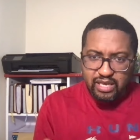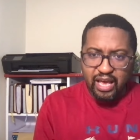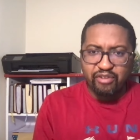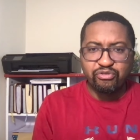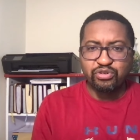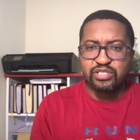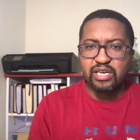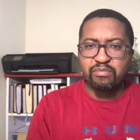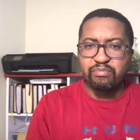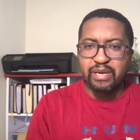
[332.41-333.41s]
efforts
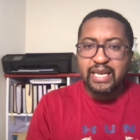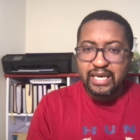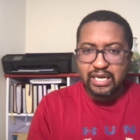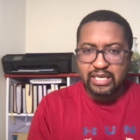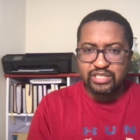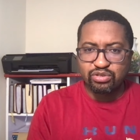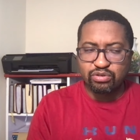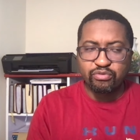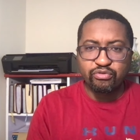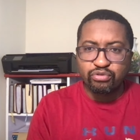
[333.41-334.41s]
are meaningless or
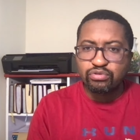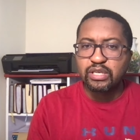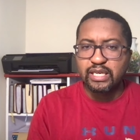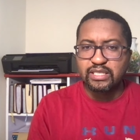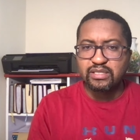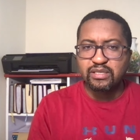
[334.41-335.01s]
fruitless,